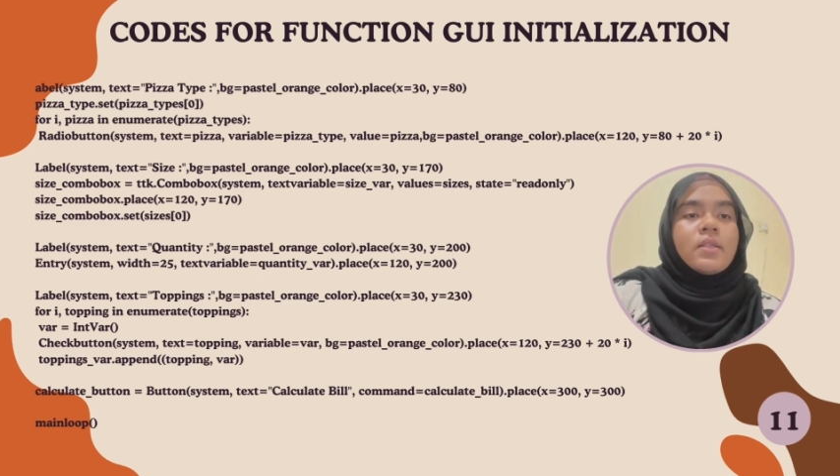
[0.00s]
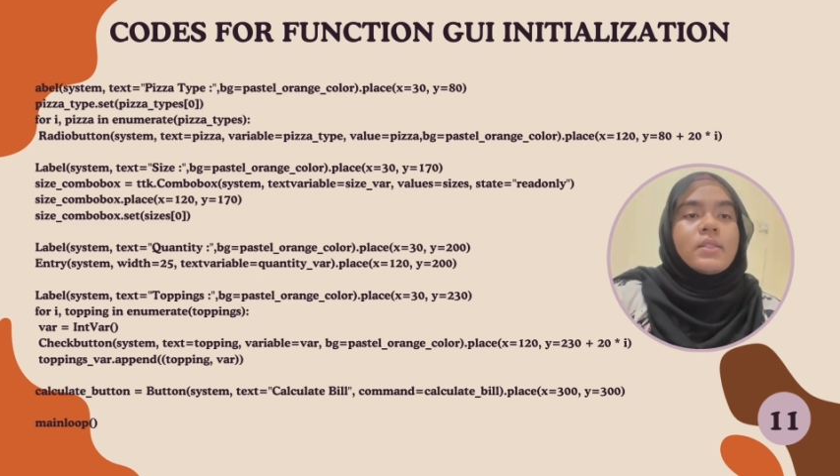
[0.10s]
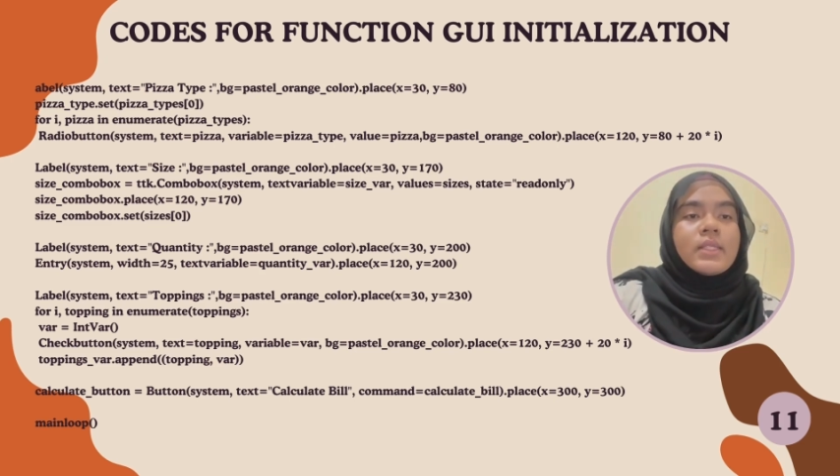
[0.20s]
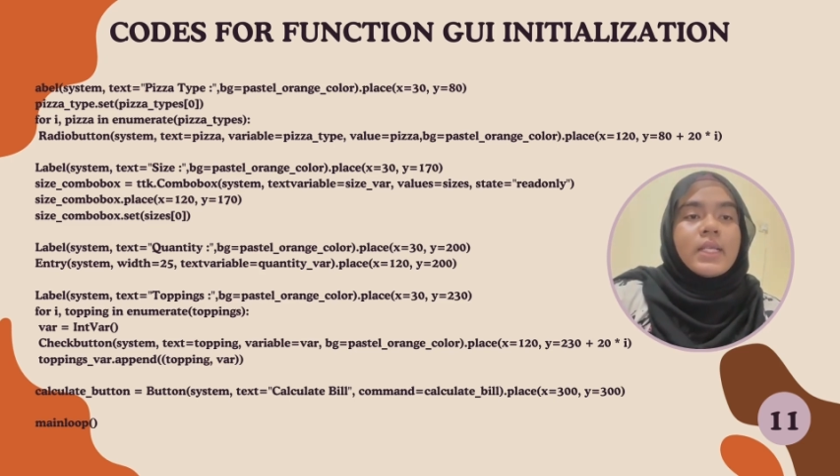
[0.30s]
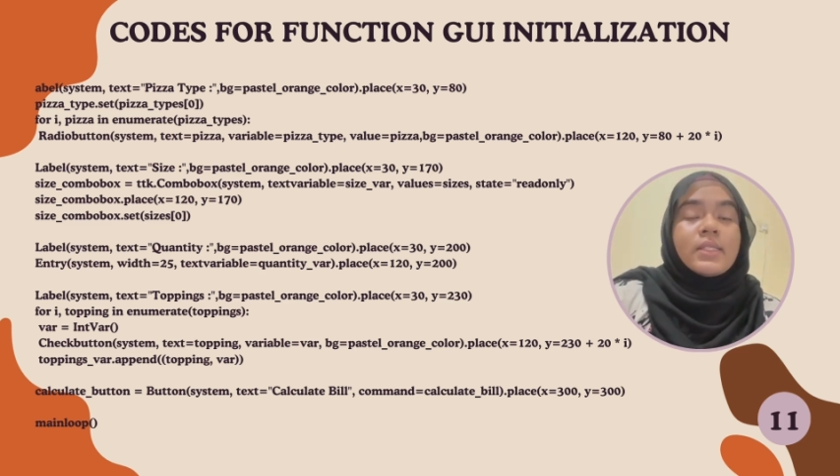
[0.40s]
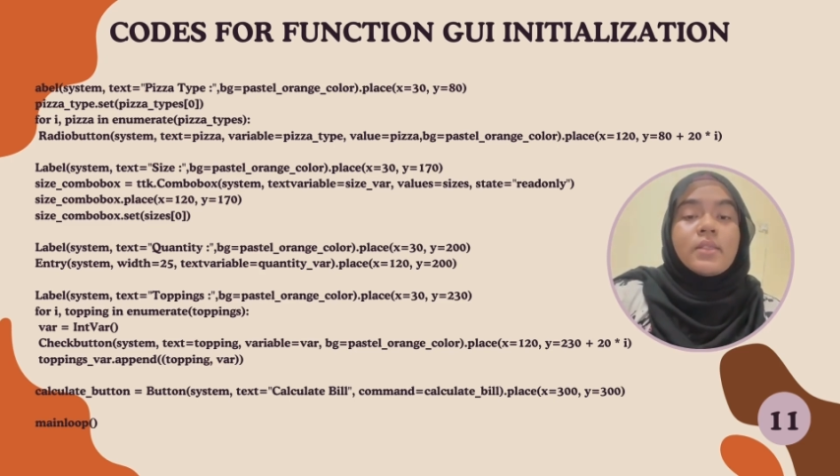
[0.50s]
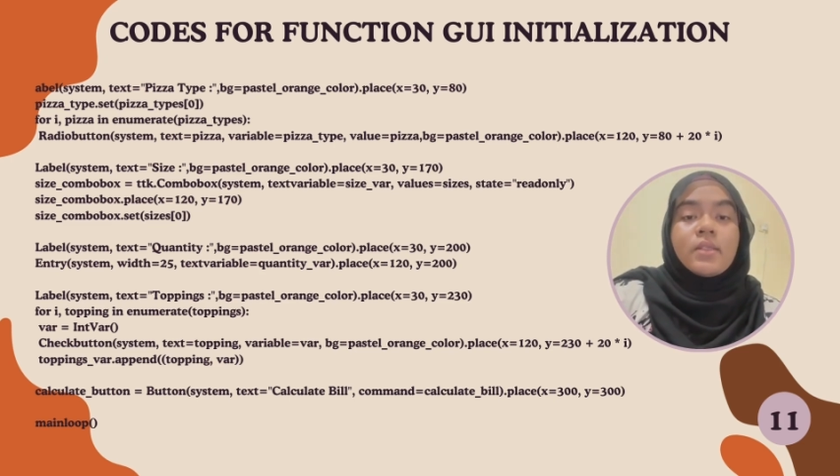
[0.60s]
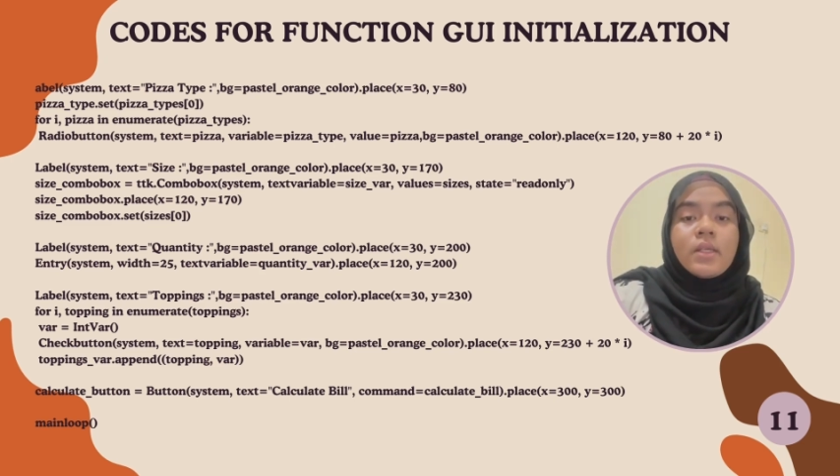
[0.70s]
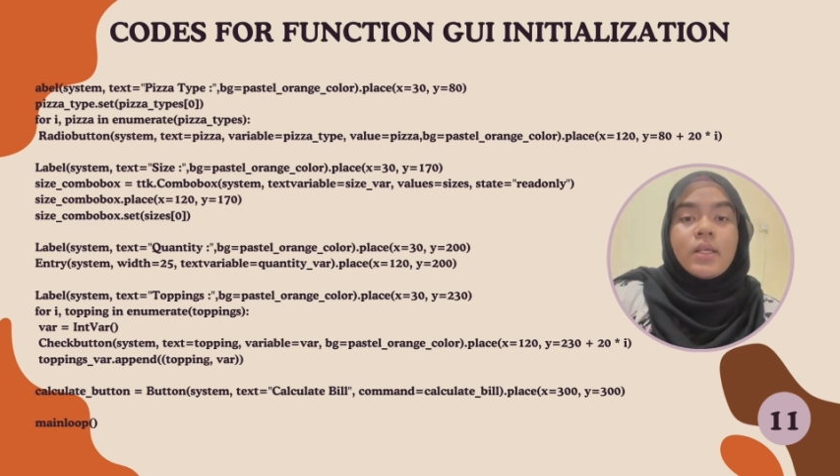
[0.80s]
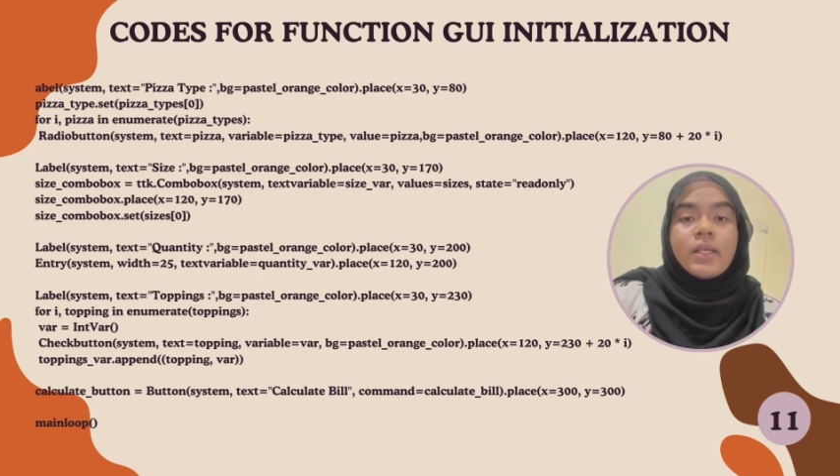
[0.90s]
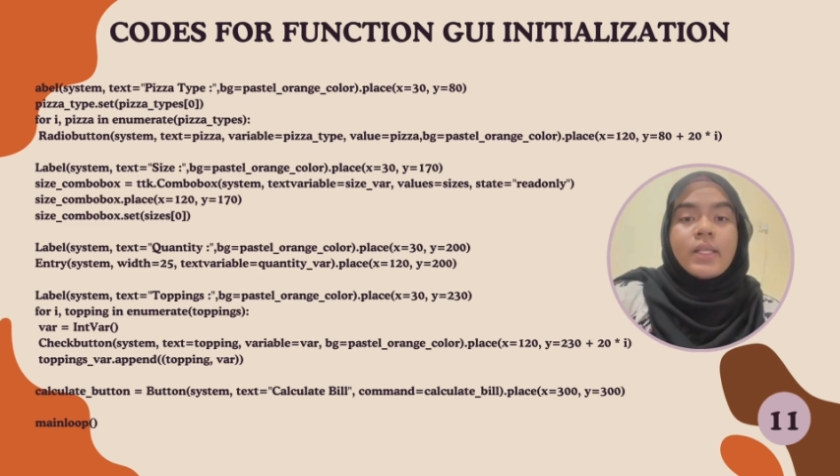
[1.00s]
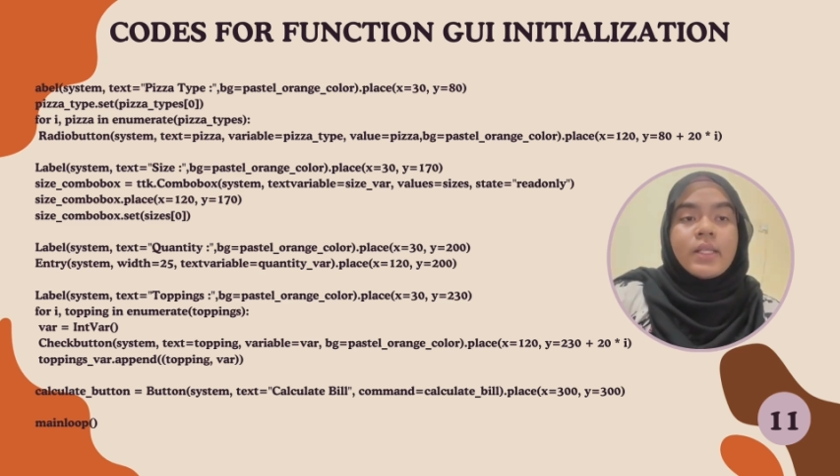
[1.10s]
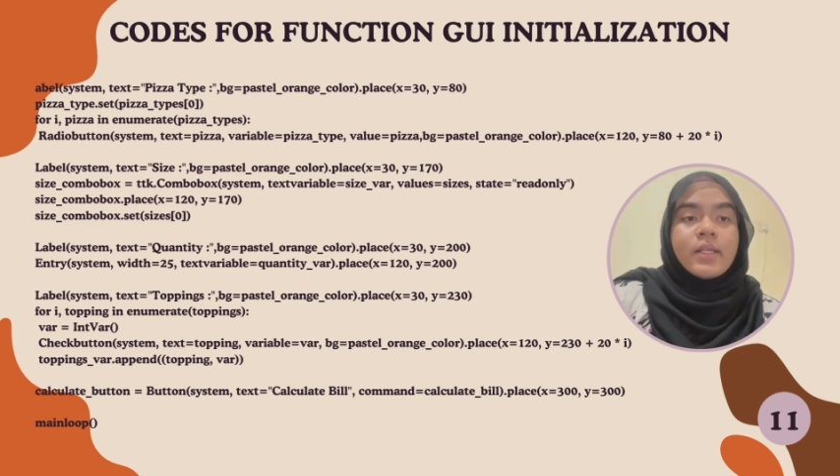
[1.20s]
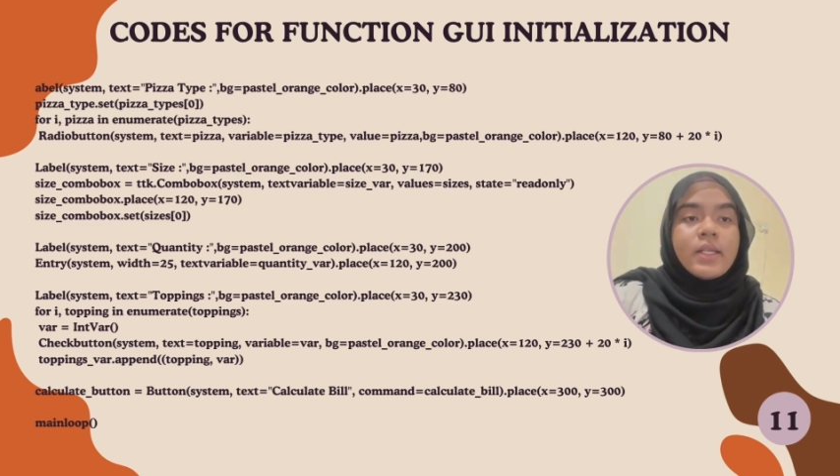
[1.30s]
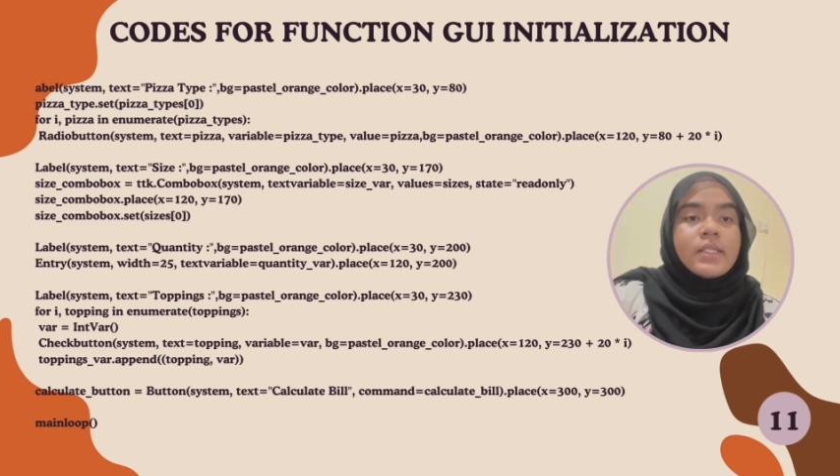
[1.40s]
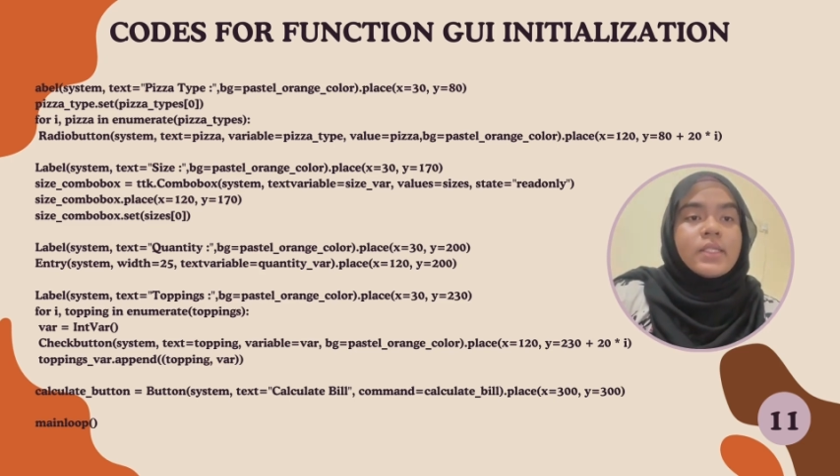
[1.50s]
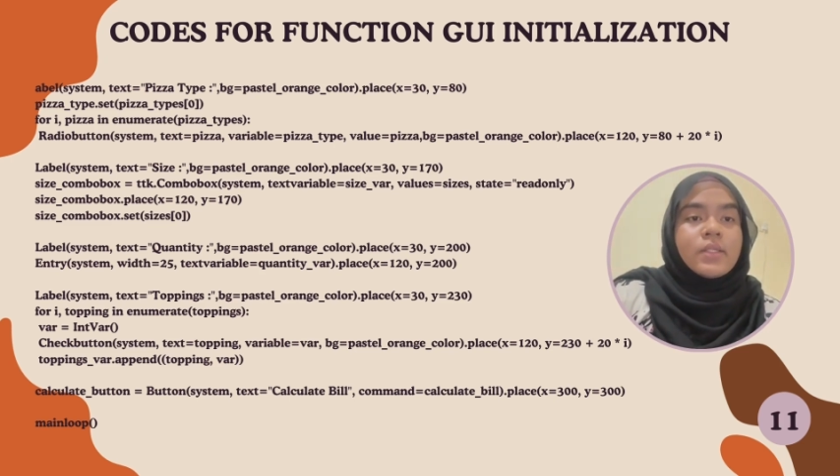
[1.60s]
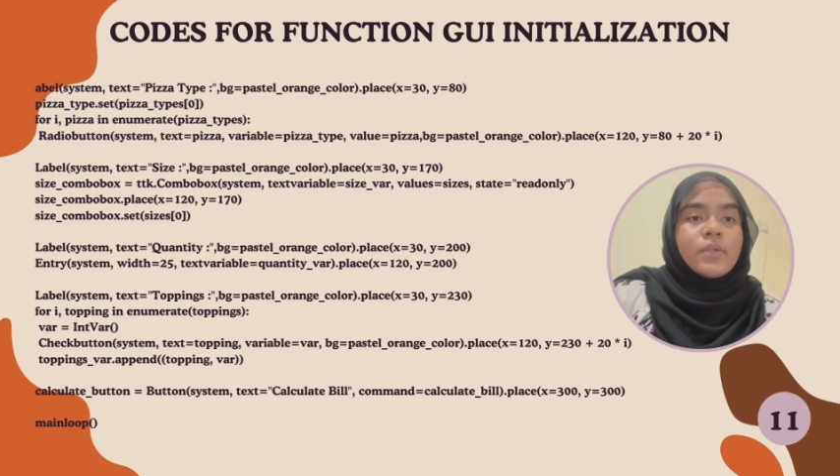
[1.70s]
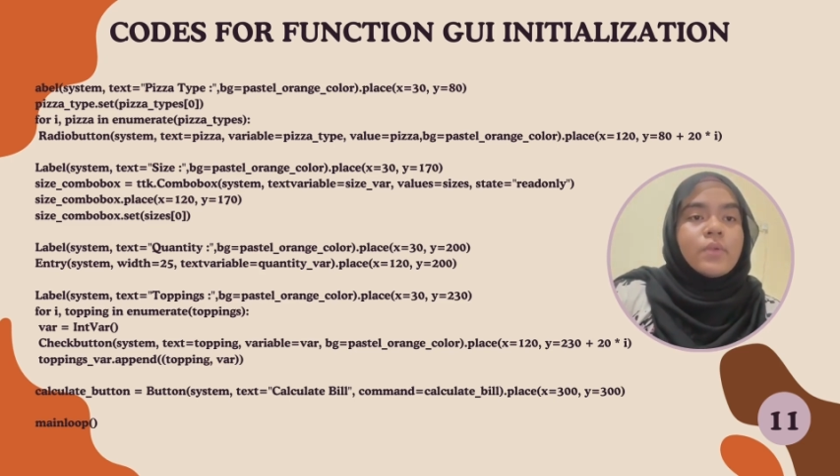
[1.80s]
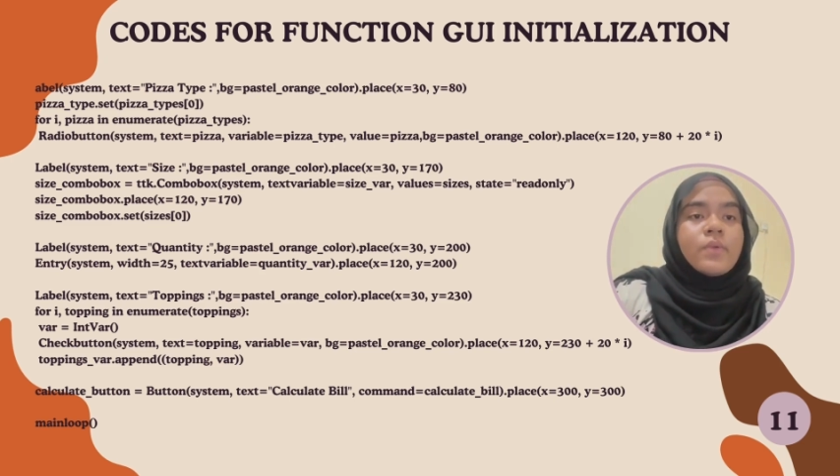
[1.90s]
size in array
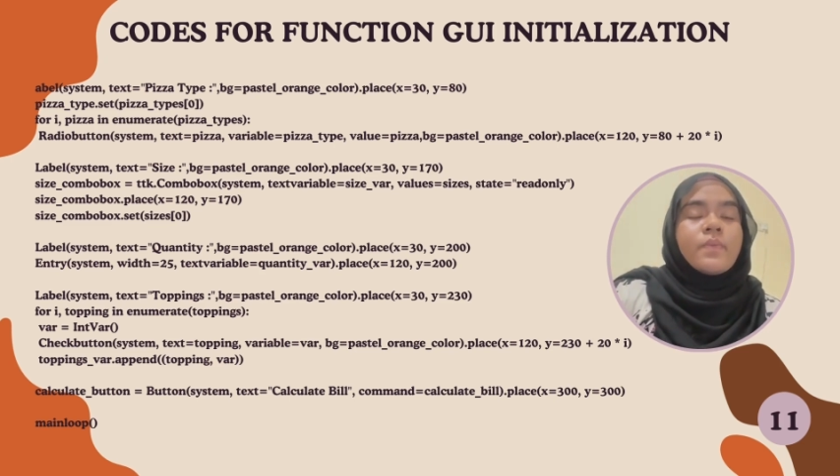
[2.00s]
0.